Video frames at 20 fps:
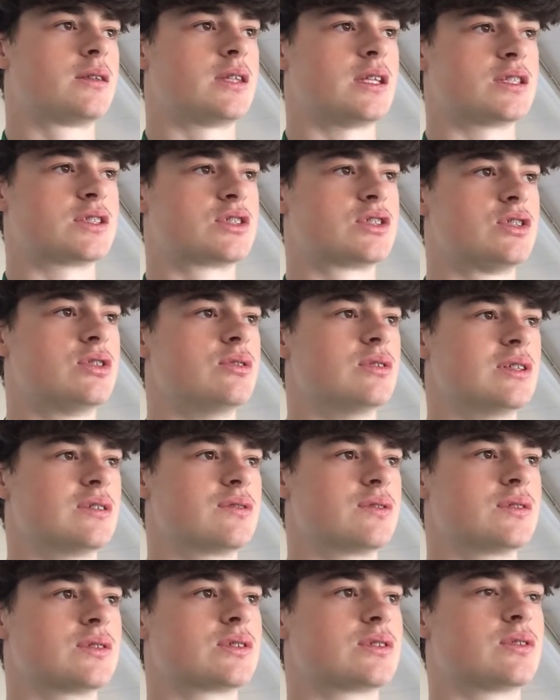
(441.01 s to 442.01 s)
there's 2
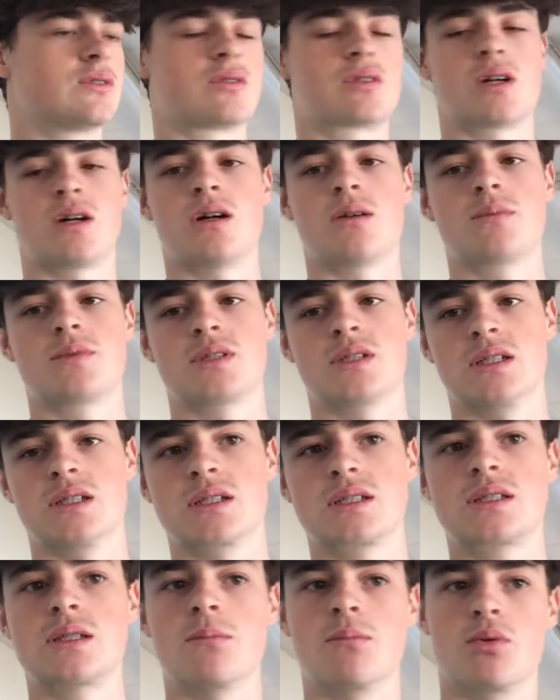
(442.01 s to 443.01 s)
different sort of carbs.
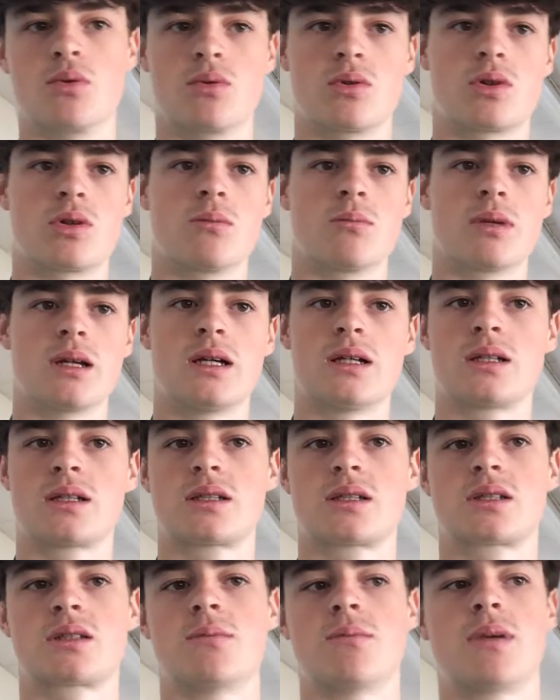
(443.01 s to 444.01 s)
There's simple and
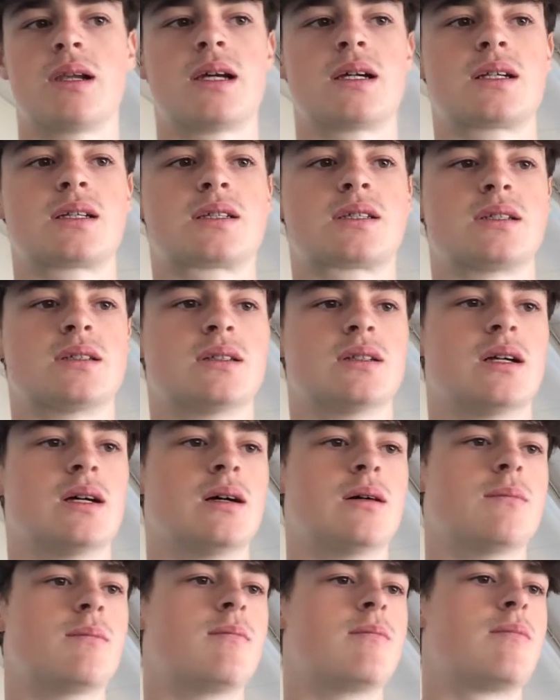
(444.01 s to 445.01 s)
complex. Complex
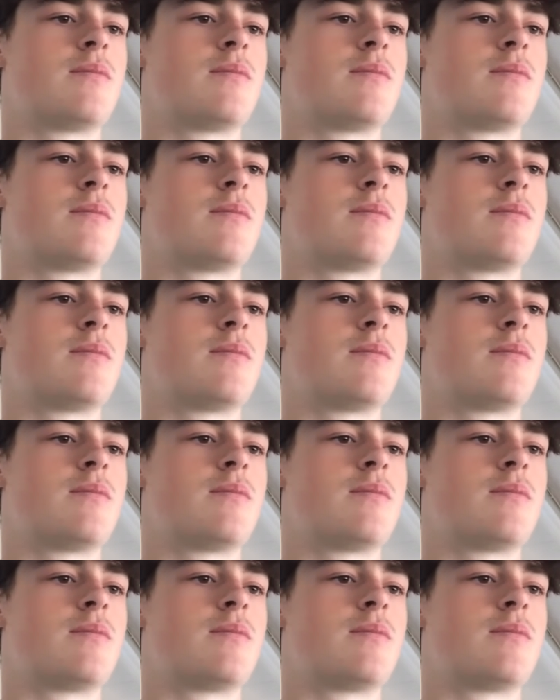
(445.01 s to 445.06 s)
are